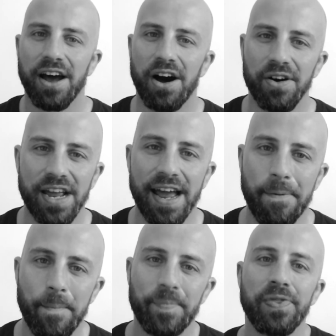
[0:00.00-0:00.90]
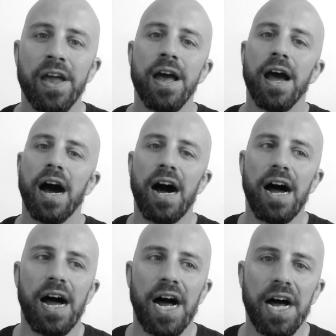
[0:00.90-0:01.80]
Okay.
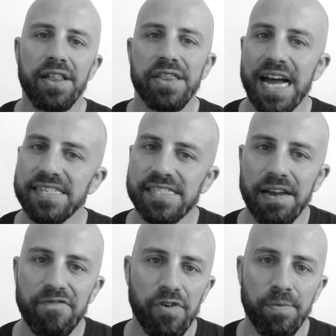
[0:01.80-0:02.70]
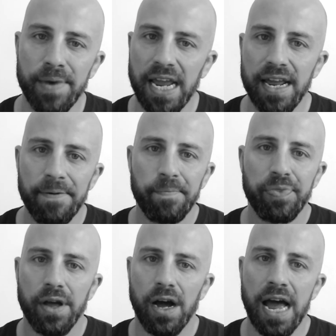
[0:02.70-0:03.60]
Uh, that's it for me.
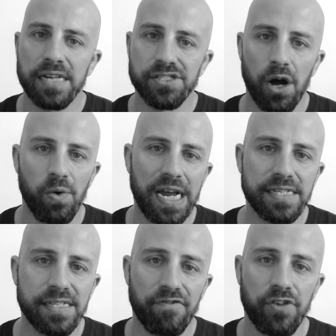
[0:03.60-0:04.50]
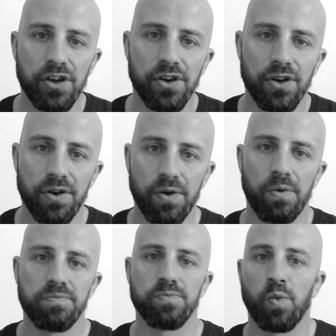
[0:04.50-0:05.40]
As always, if
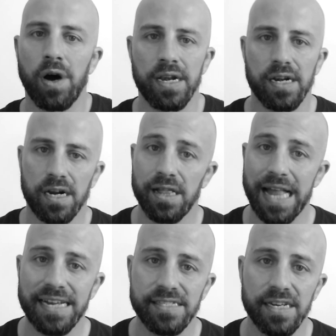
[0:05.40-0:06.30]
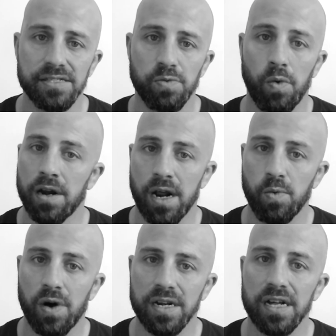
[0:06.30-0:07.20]
you want classes,
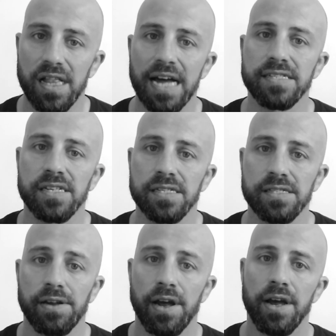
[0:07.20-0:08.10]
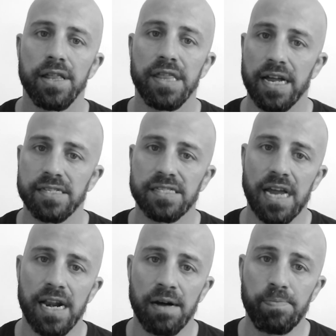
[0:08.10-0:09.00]
one-on-one -on -one classes, then
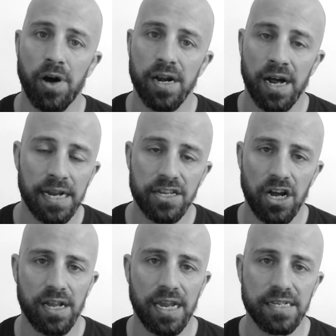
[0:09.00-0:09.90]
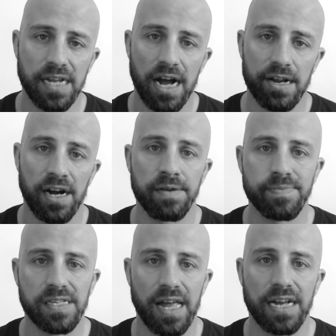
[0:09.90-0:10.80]
sign up on italki.com
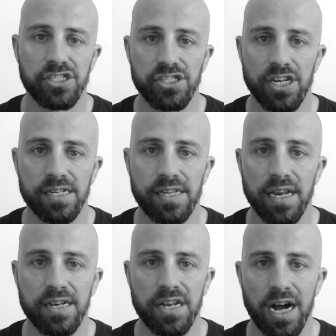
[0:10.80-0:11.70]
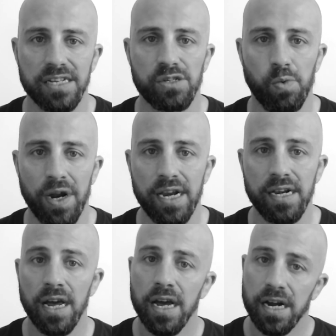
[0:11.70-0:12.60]
slash
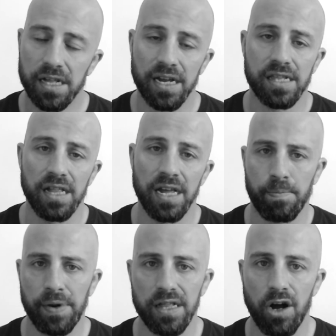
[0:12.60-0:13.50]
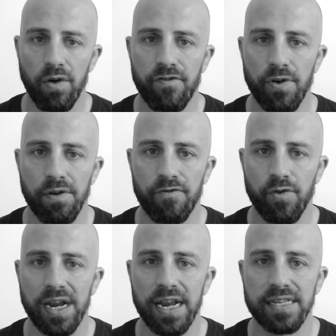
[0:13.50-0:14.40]
jesse.sweed. Click the link below for a
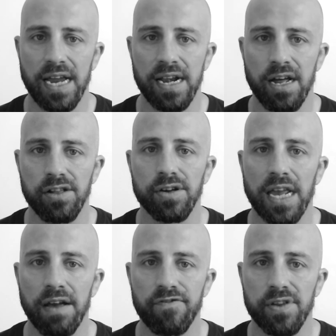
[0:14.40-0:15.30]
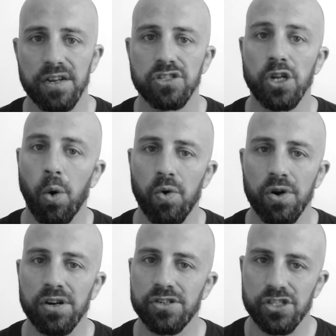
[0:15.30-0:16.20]
free $10 gift
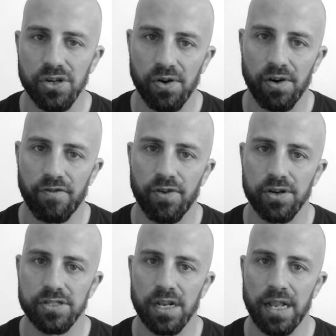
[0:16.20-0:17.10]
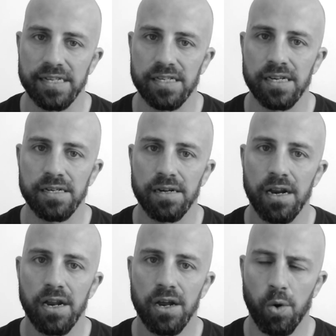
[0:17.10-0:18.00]
towards your first lesson
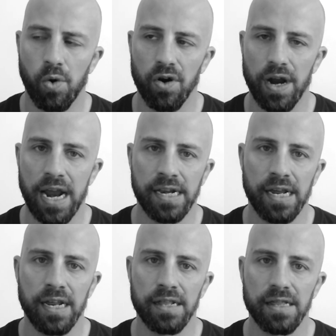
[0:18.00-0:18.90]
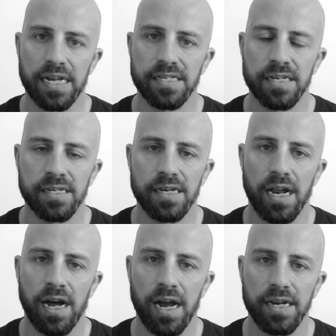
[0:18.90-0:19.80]
or any lesson.
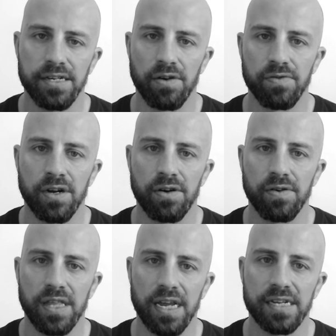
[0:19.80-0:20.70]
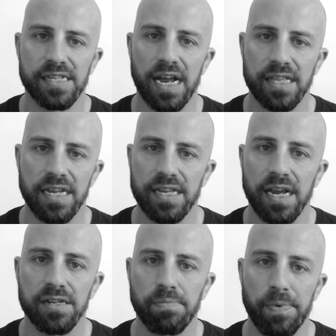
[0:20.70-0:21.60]
I don't know the exact
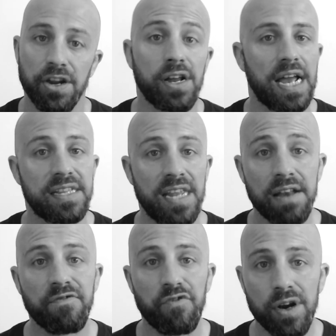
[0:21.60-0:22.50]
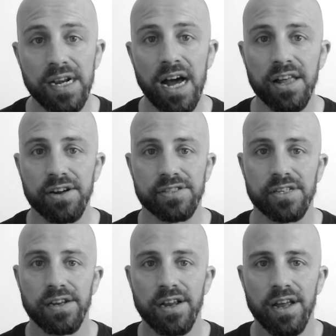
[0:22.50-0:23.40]
details, but you get 10 free
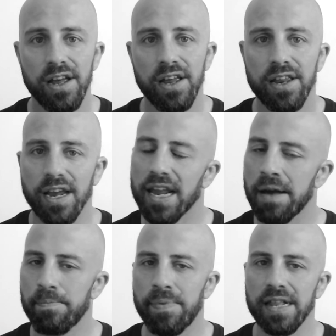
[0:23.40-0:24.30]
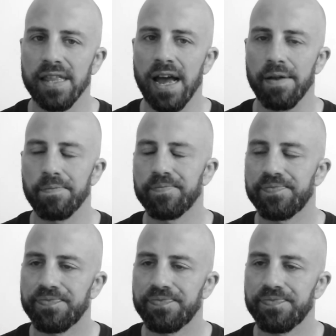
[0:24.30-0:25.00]
dollars. You can't beat that.